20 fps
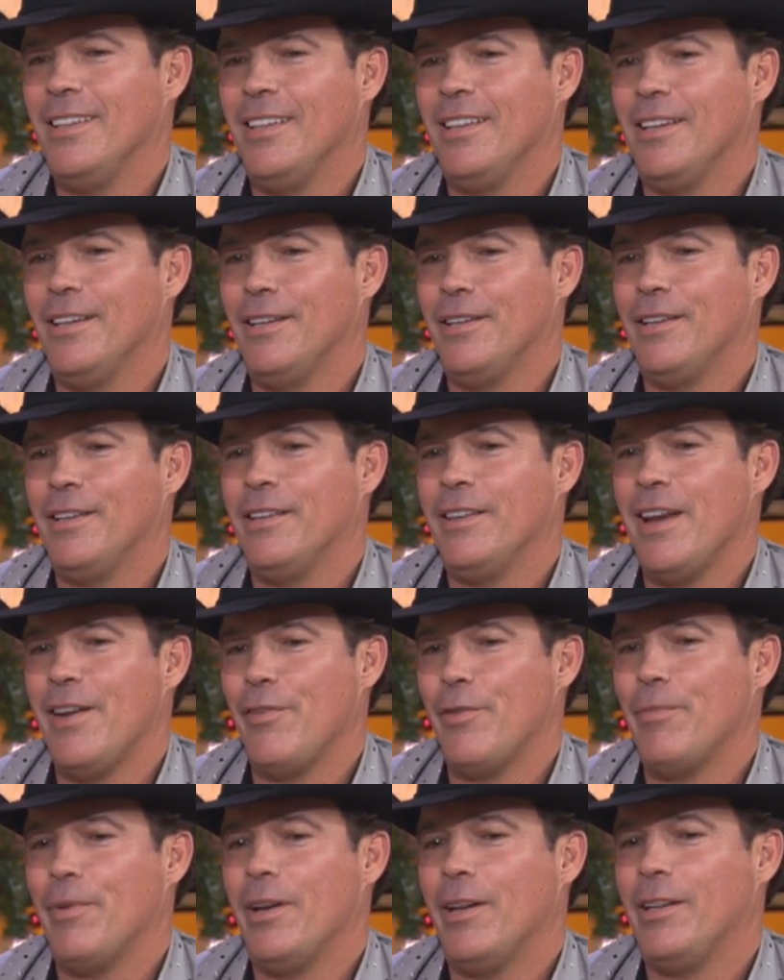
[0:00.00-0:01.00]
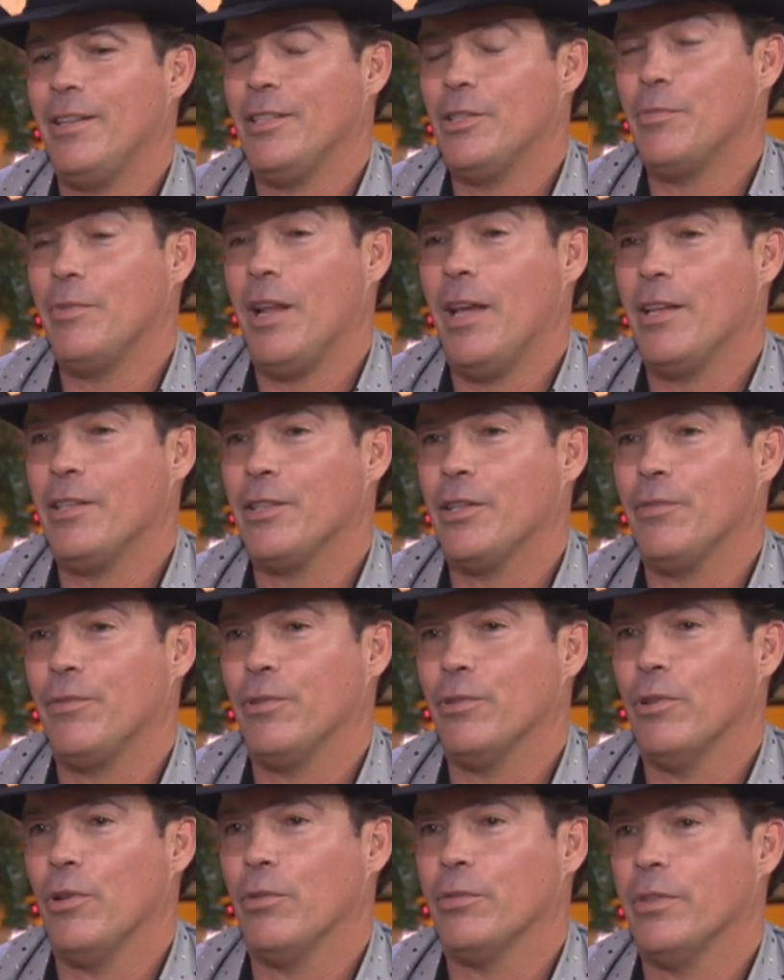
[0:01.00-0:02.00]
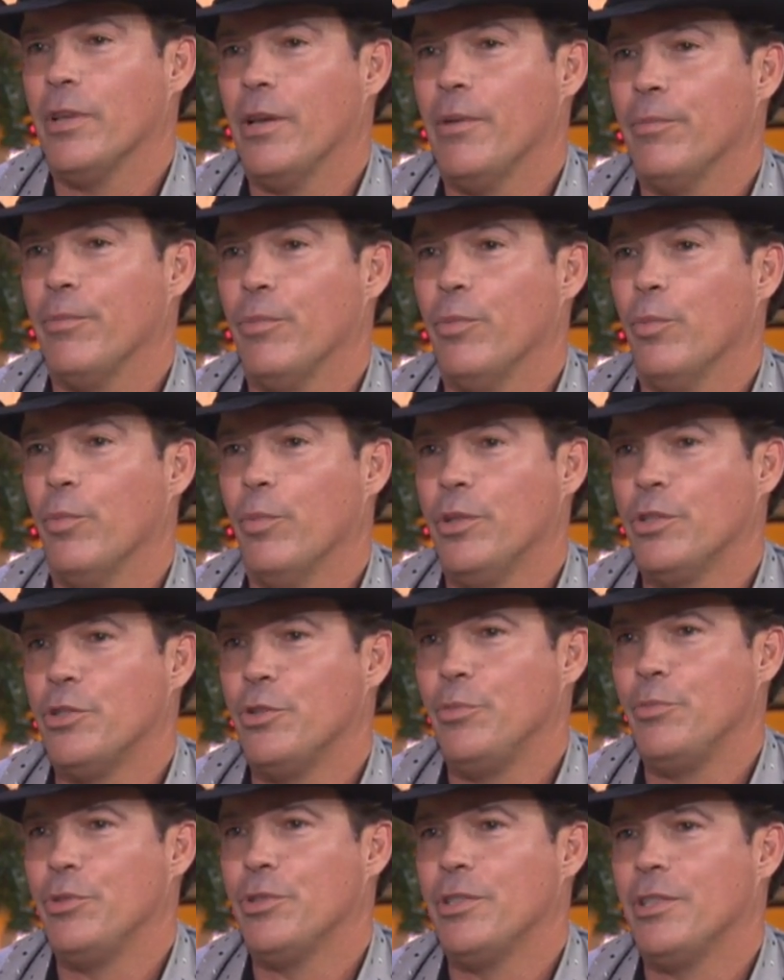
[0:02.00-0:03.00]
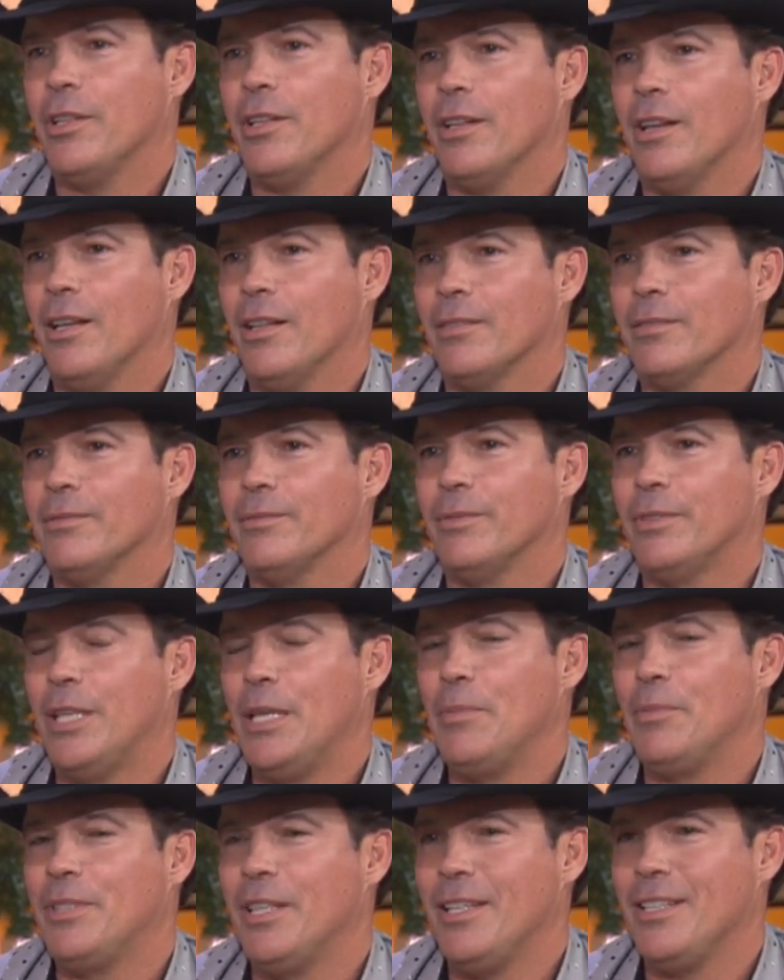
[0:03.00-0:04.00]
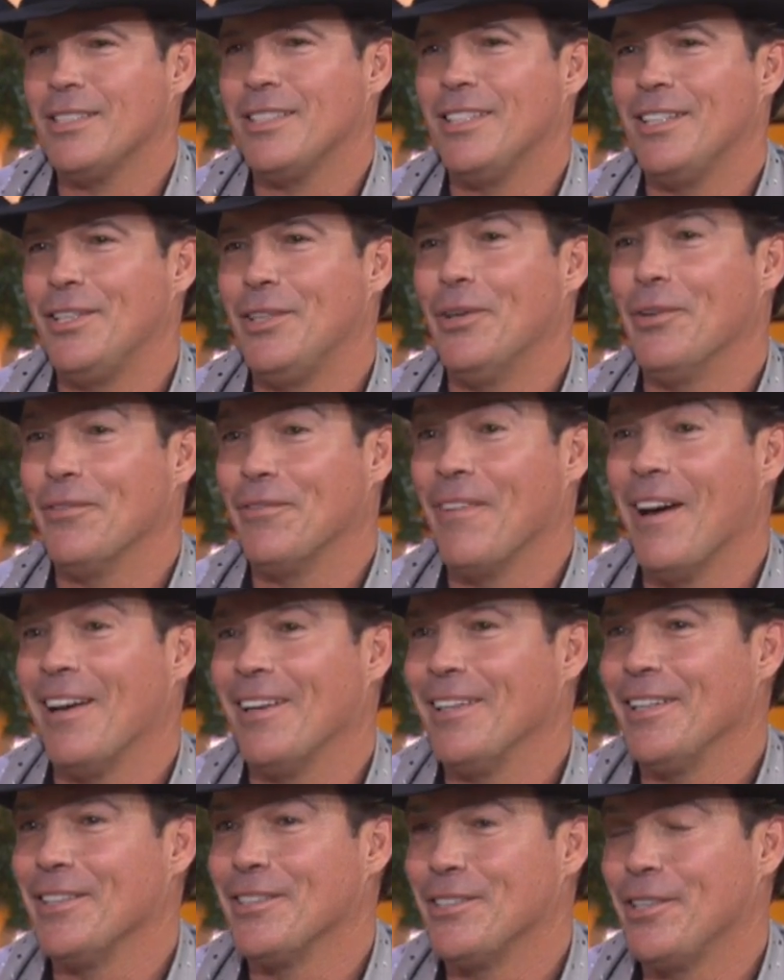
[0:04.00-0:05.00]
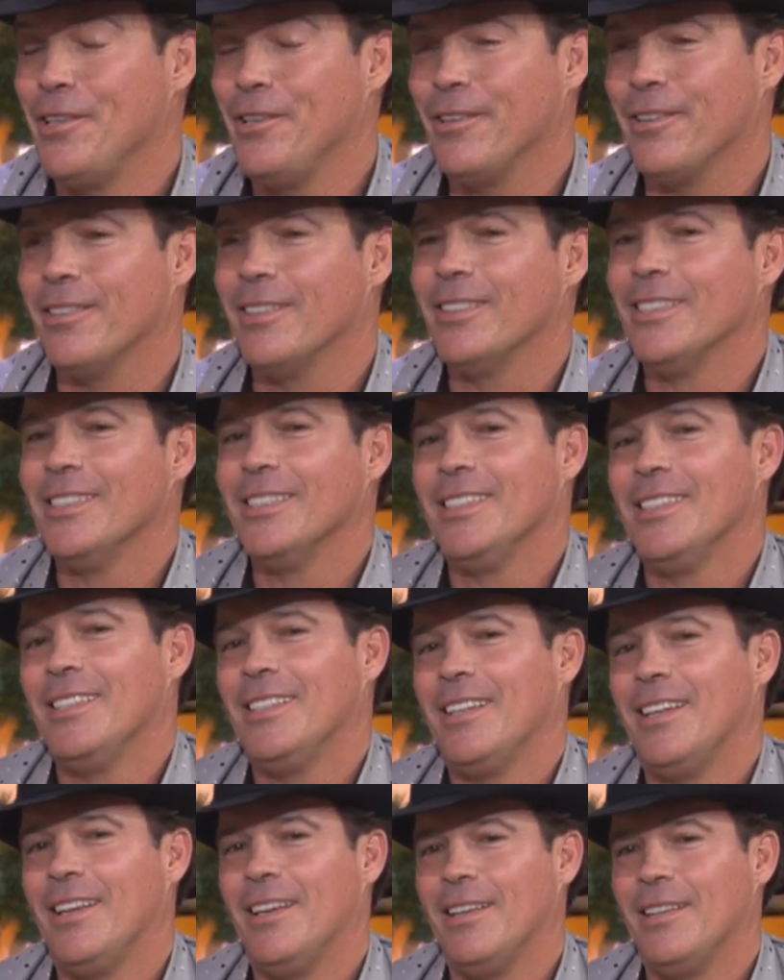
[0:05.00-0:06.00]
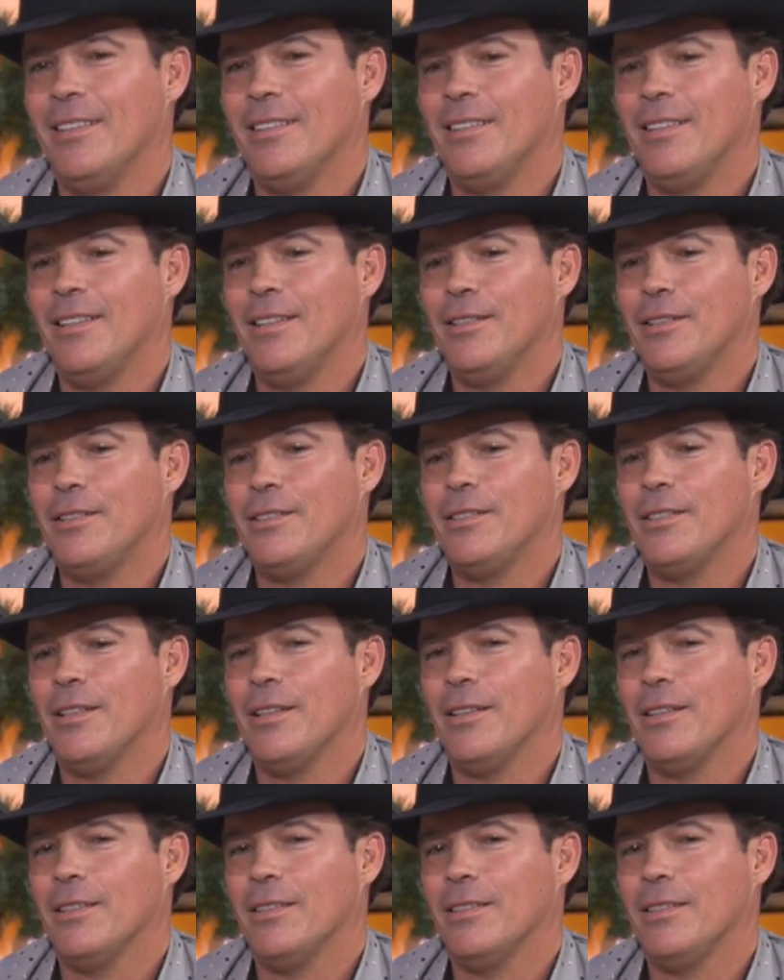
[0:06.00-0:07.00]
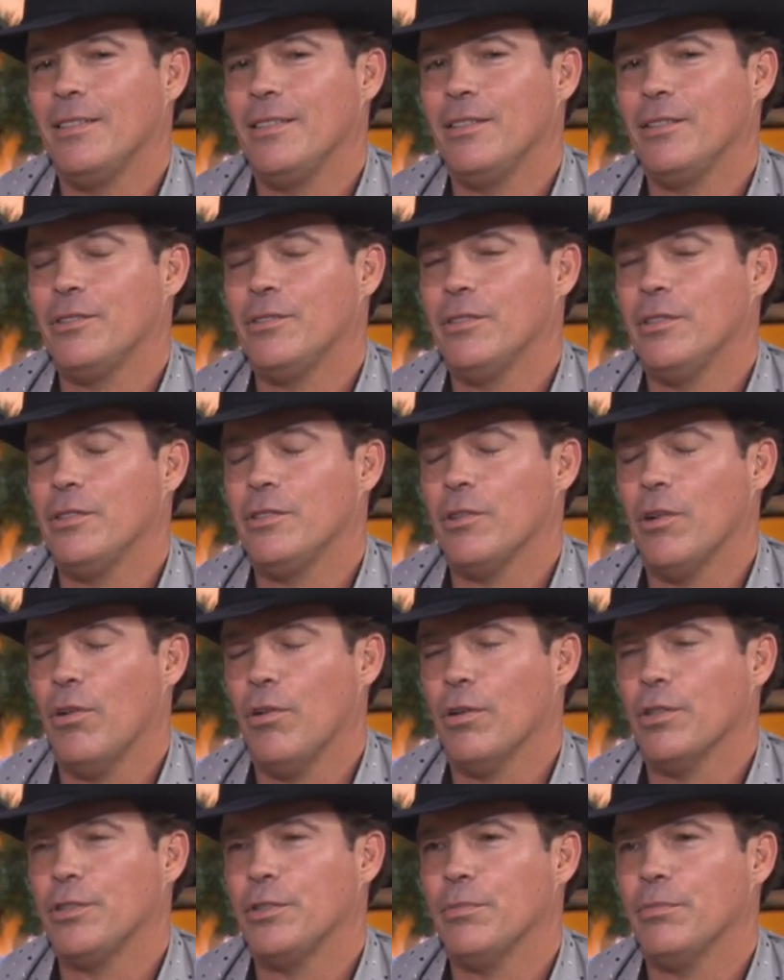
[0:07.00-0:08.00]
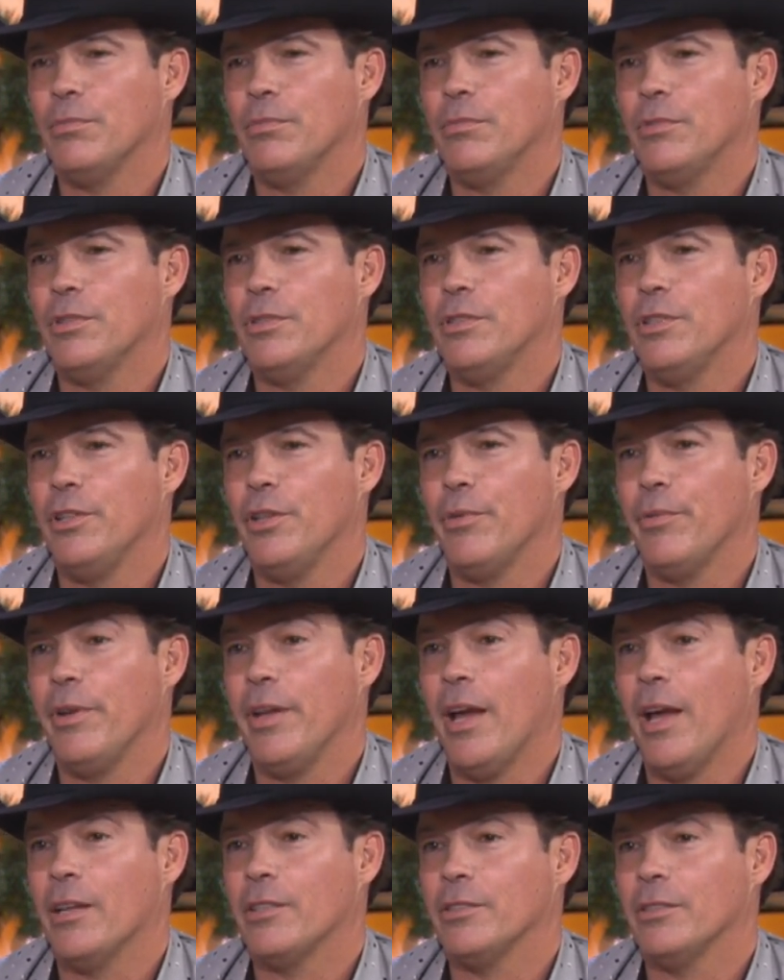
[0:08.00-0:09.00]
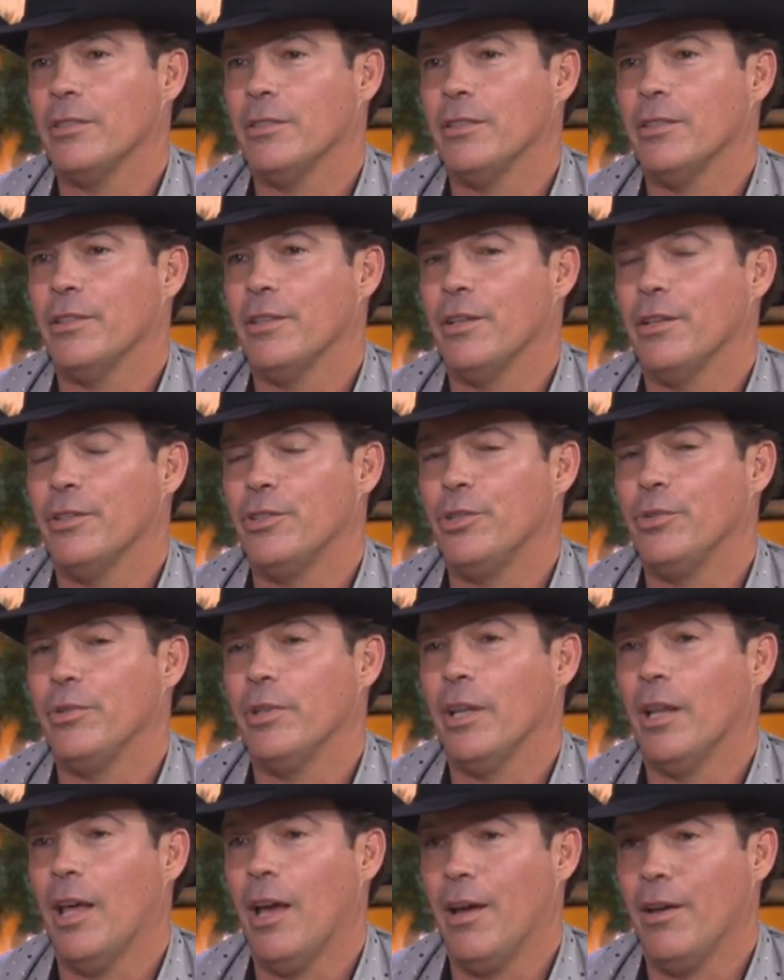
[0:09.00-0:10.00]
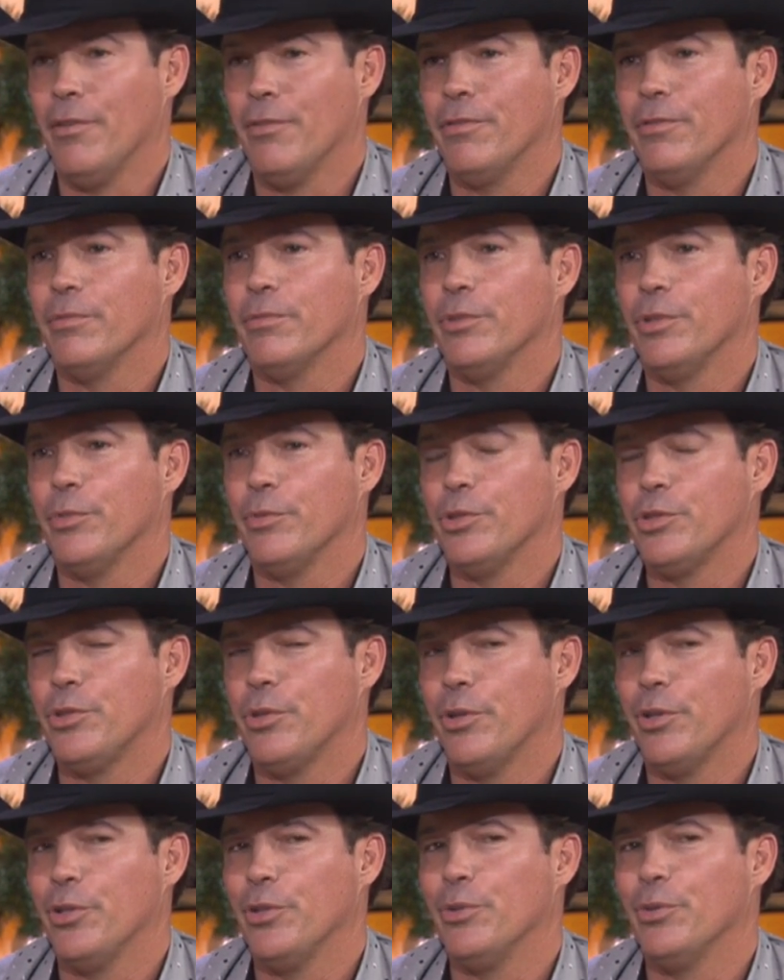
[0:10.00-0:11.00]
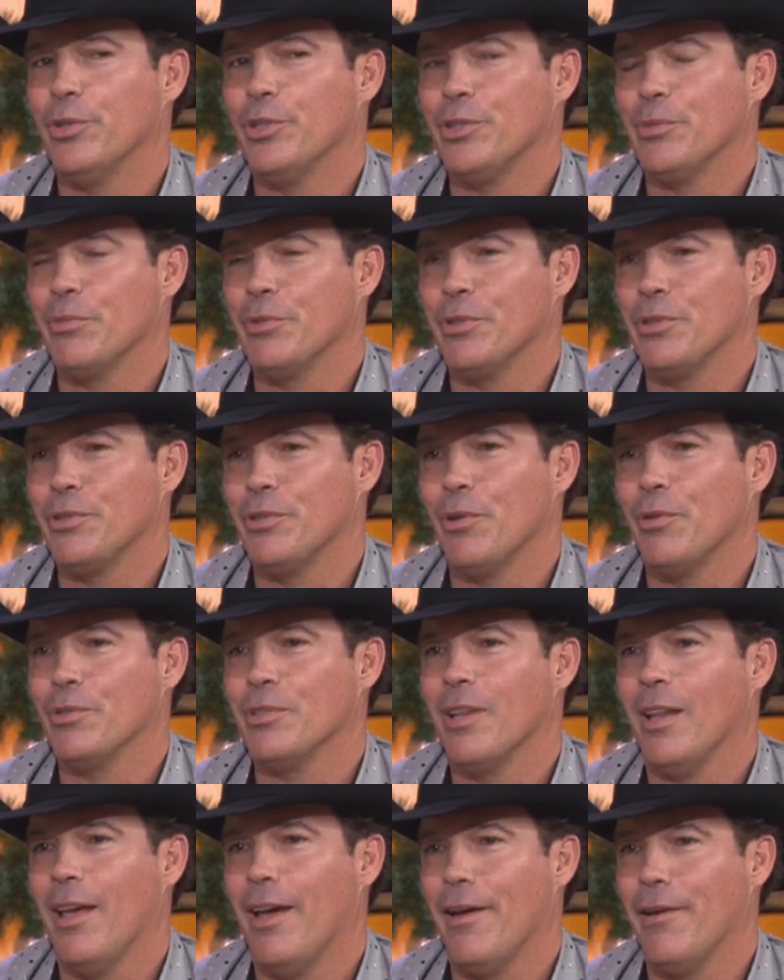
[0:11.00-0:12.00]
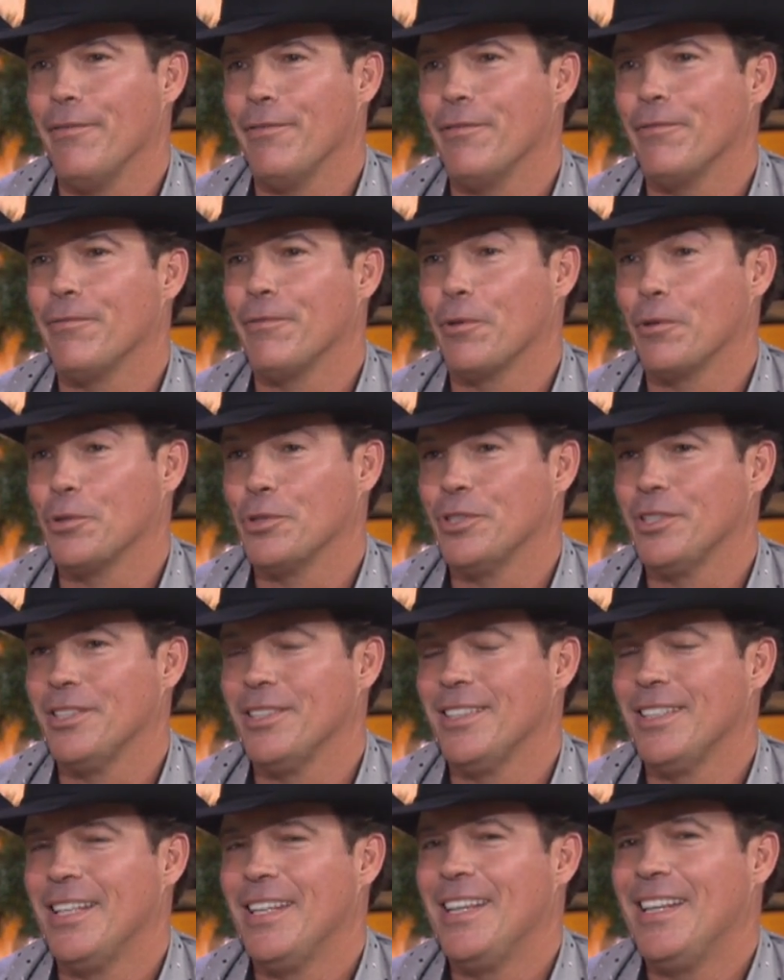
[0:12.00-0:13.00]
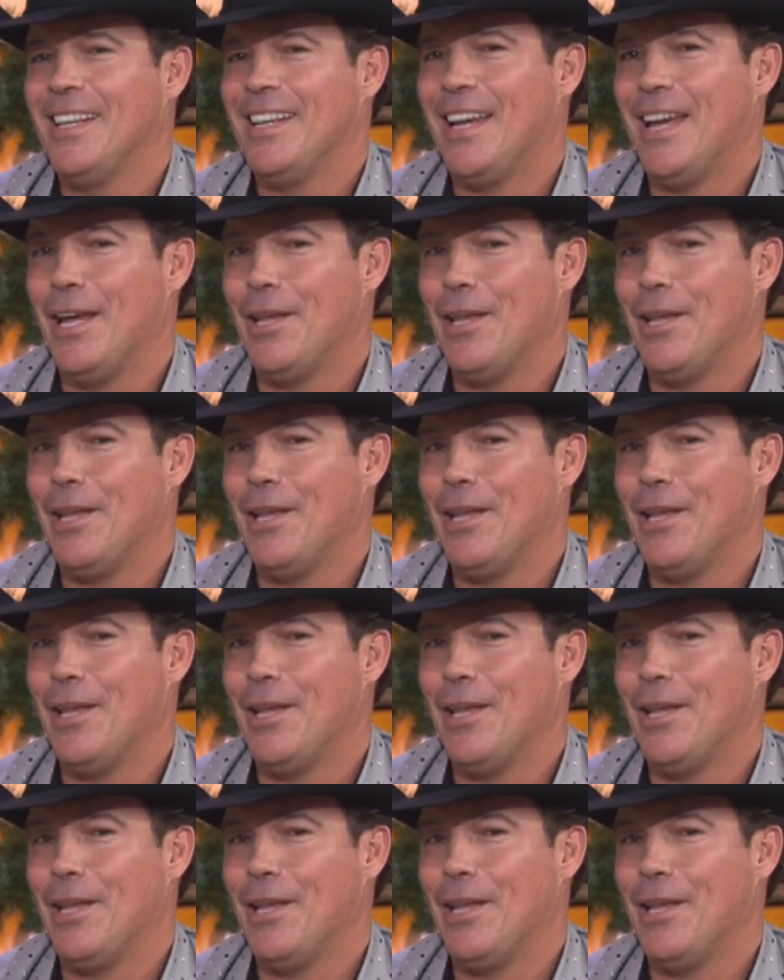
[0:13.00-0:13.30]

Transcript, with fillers: And everybody has been asking for a long time, when's new music? And I mm -hmm. keep teasing it, you know, finally it's here and it's uh, it's it's awesome to see their reaction uh, to it live. We started doing some of the songs live 1st mm -hmm.